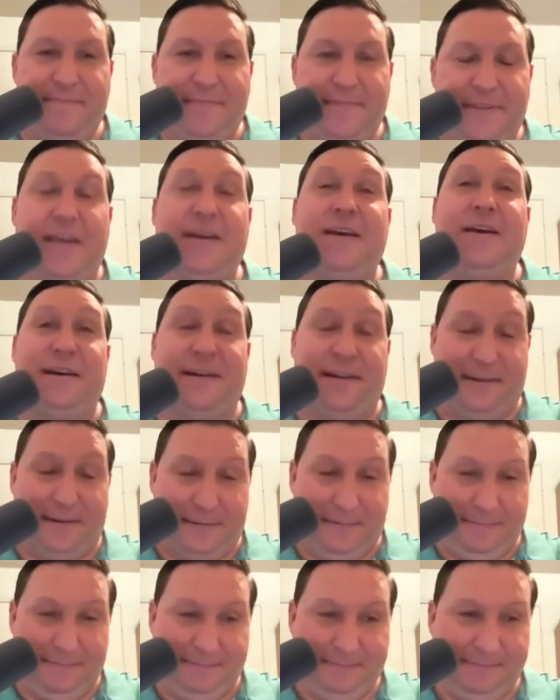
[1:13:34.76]

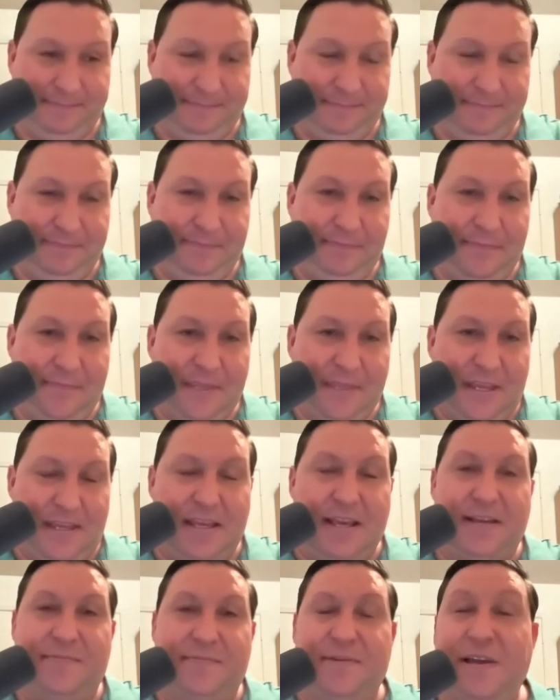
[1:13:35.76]
Yeah.
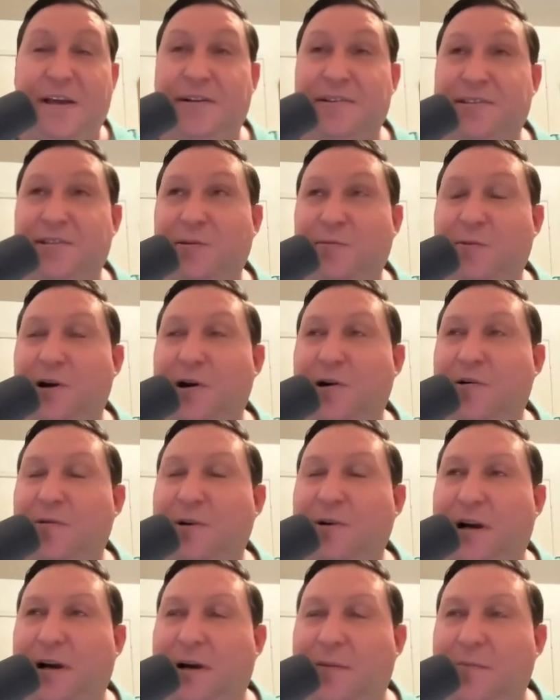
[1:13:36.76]
Yeah, he also
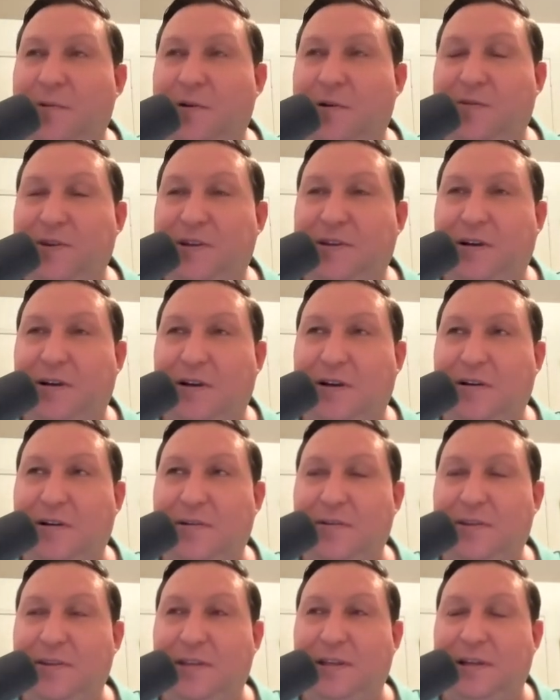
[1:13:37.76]
wrote a movie
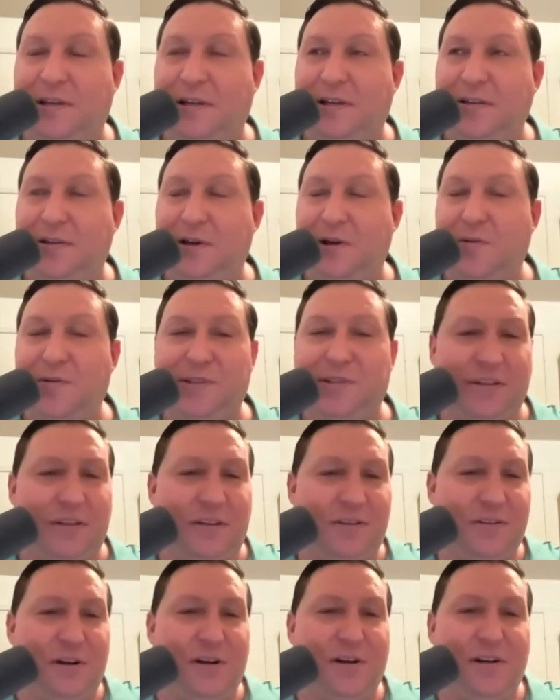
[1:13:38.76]
called The Ghost in the
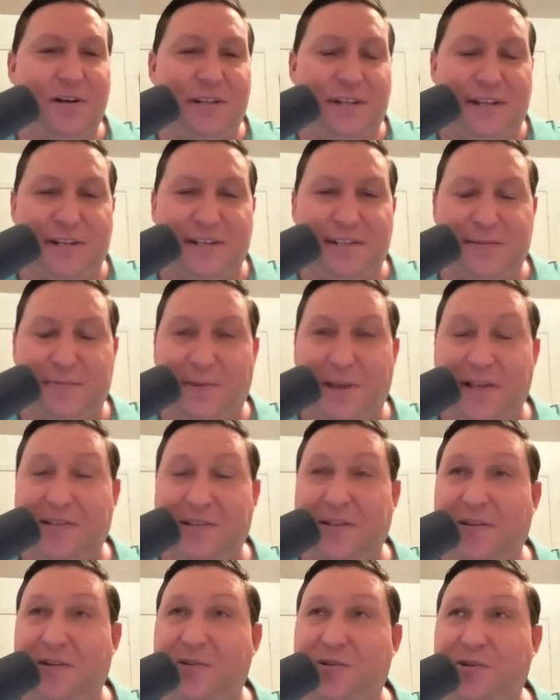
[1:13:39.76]
Darkness,
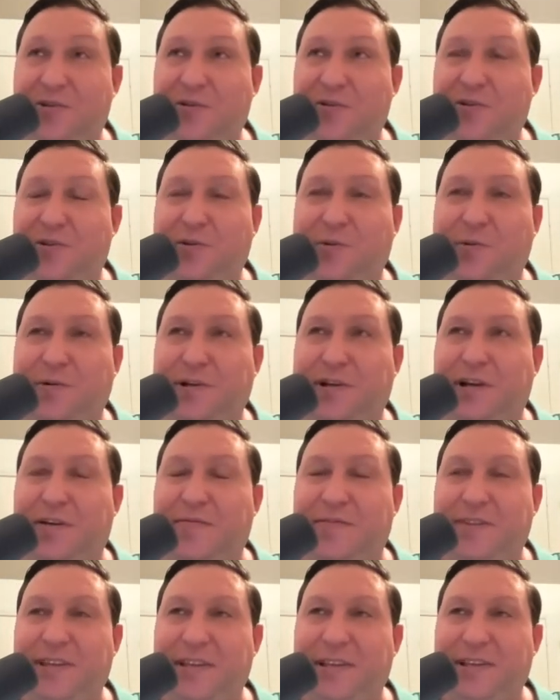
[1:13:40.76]
based on a true story
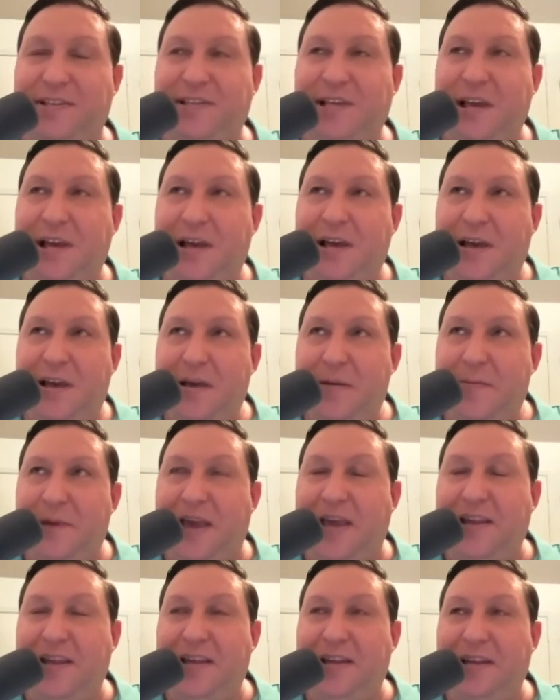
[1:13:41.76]
of these
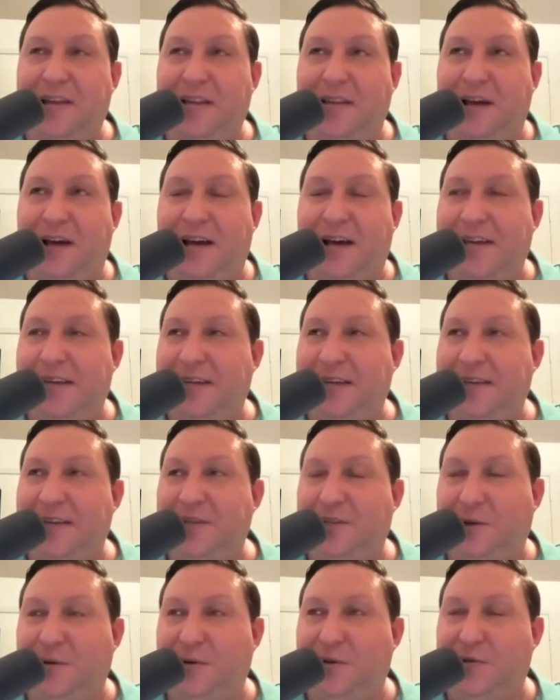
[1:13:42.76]
man-eating
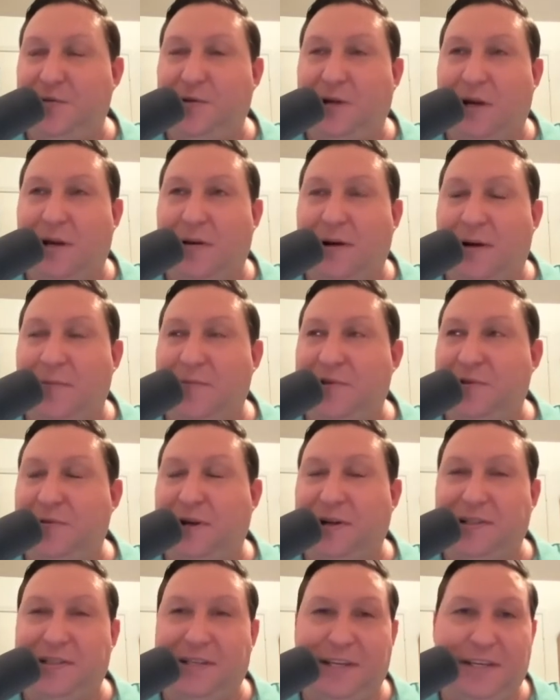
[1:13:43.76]
lions who are
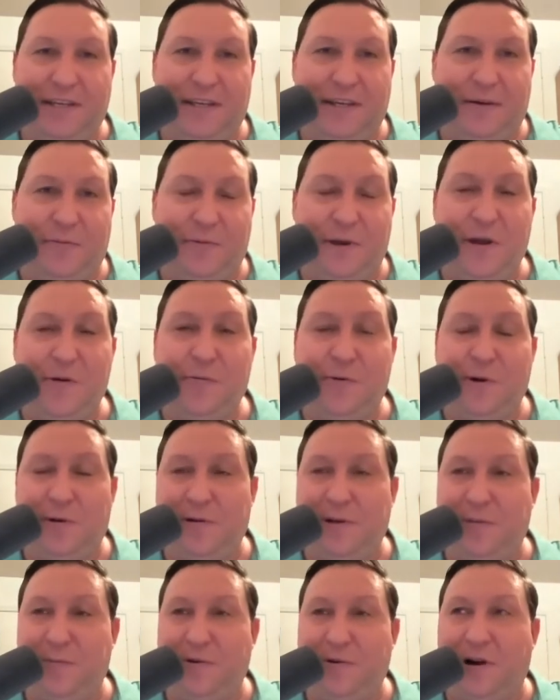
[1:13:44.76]
obstructing a
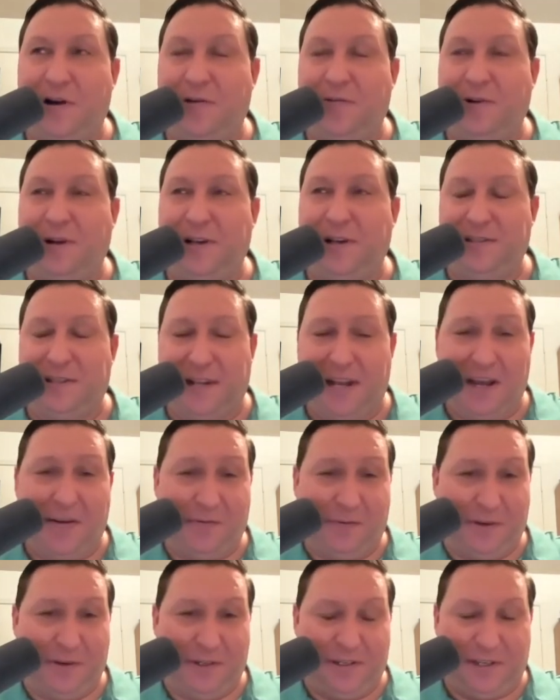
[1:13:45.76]
railroad in progress in
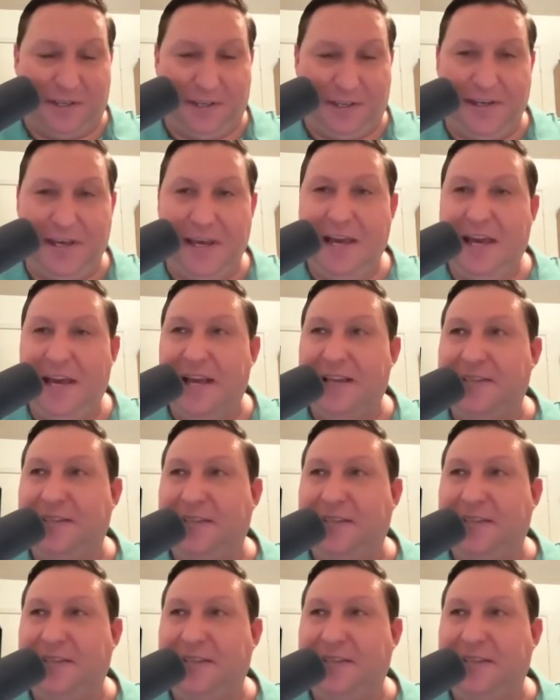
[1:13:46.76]
Africa. It's